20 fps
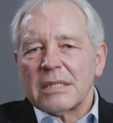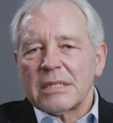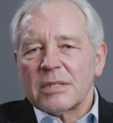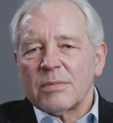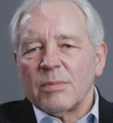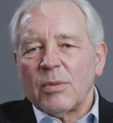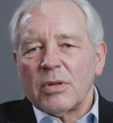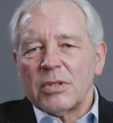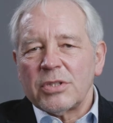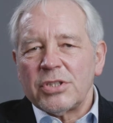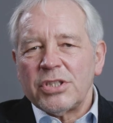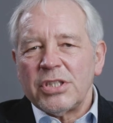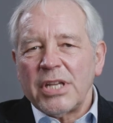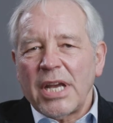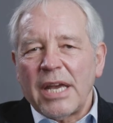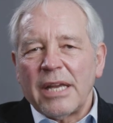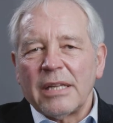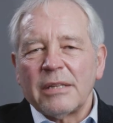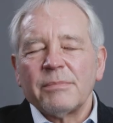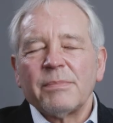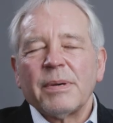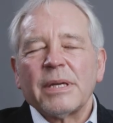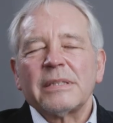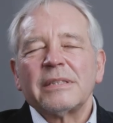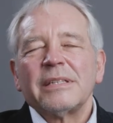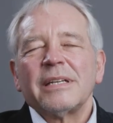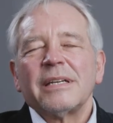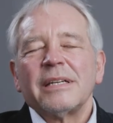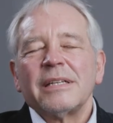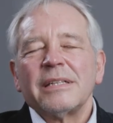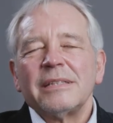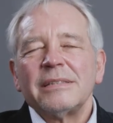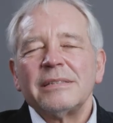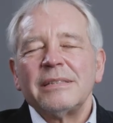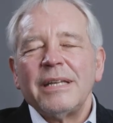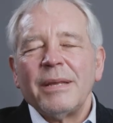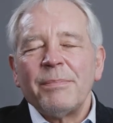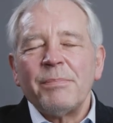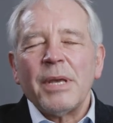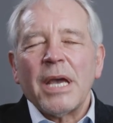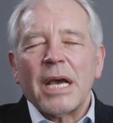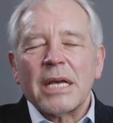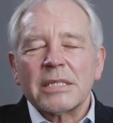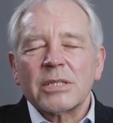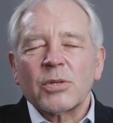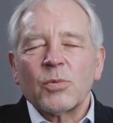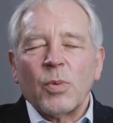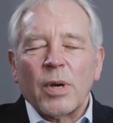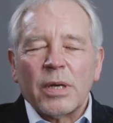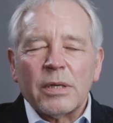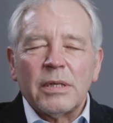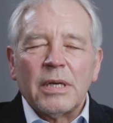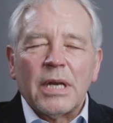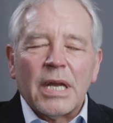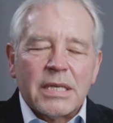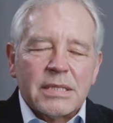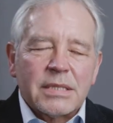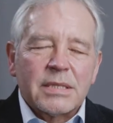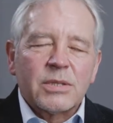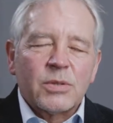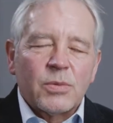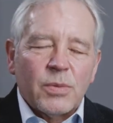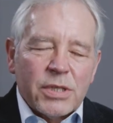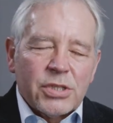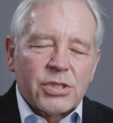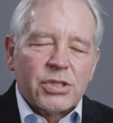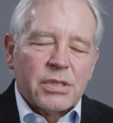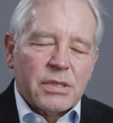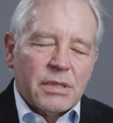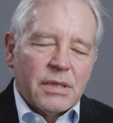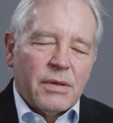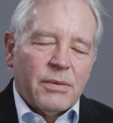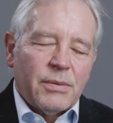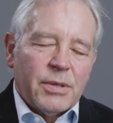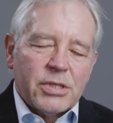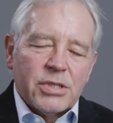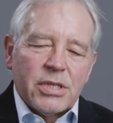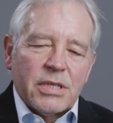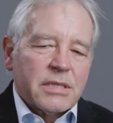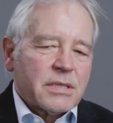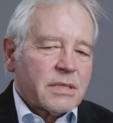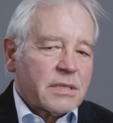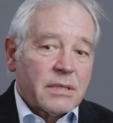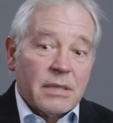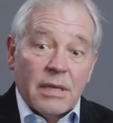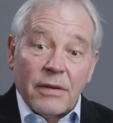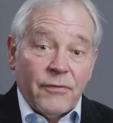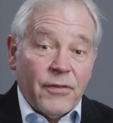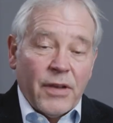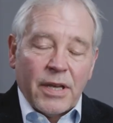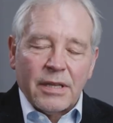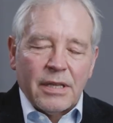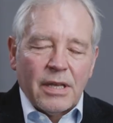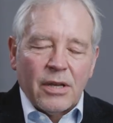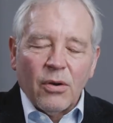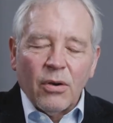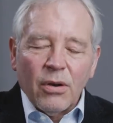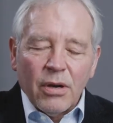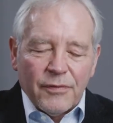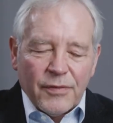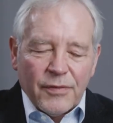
small chat, but let me ask one last question, which is affecting all